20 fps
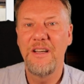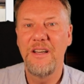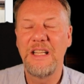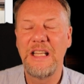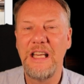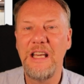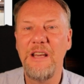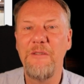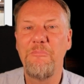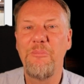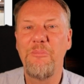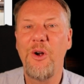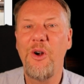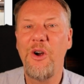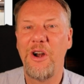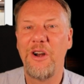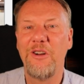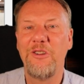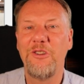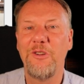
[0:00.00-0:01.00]
key
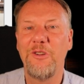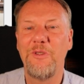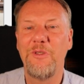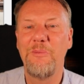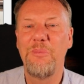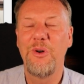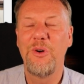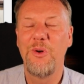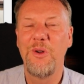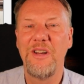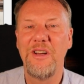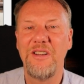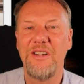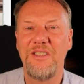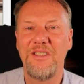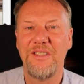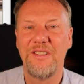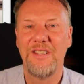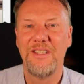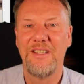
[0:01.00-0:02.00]
part of the
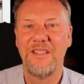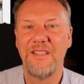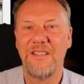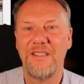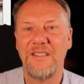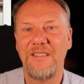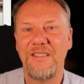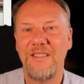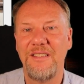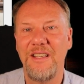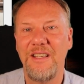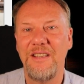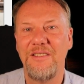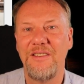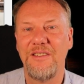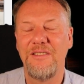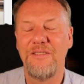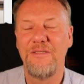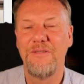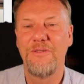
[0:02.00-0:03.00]
Polish
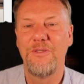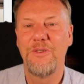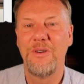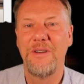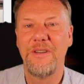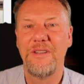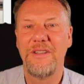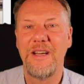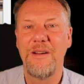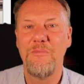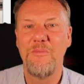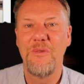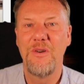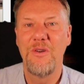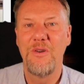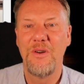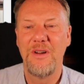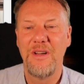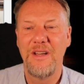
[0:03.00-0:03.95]
C64 demo